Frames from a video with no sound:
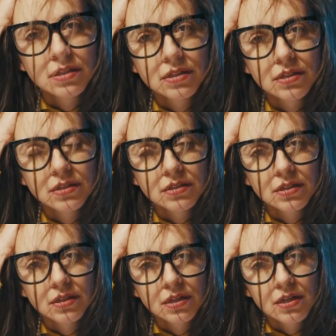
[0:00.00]
does
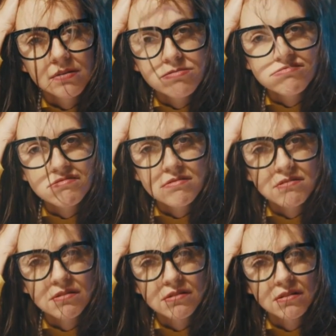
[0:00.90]
stress play a
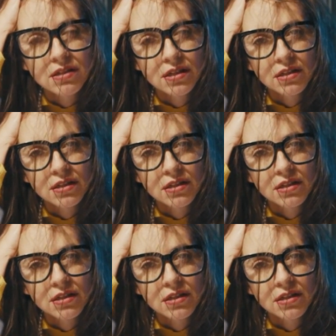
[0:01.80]
role